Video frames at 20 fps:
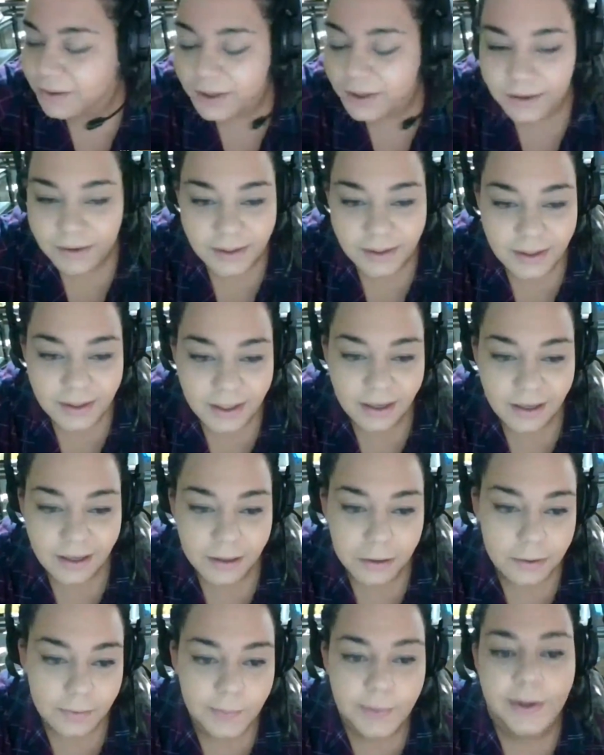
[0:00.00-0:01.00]
there is a
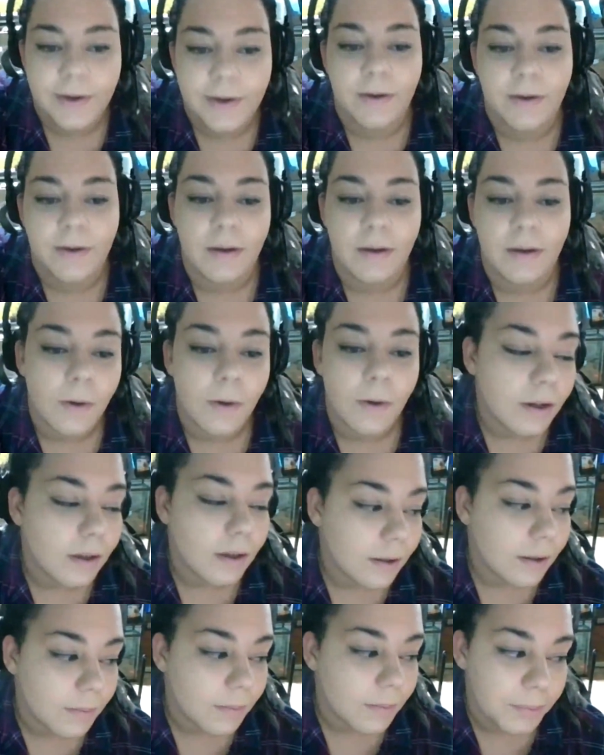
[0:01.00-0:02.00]
low bearing
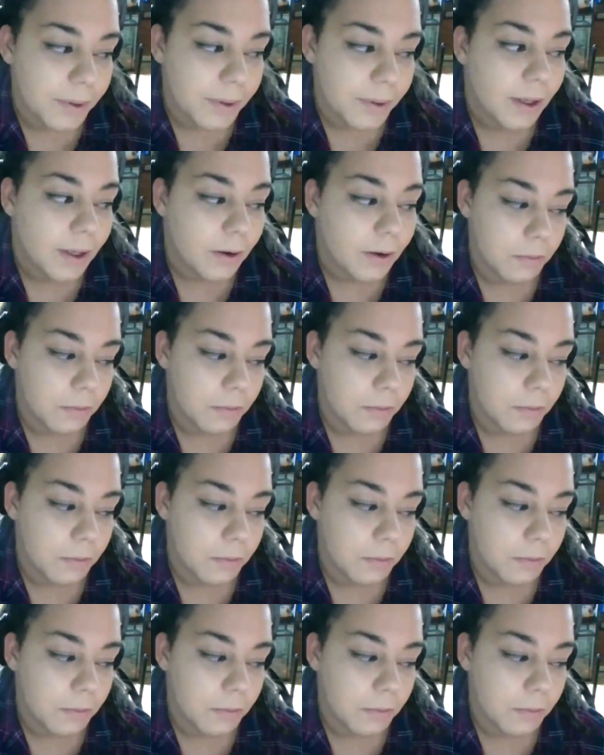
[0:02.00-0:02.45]
wall below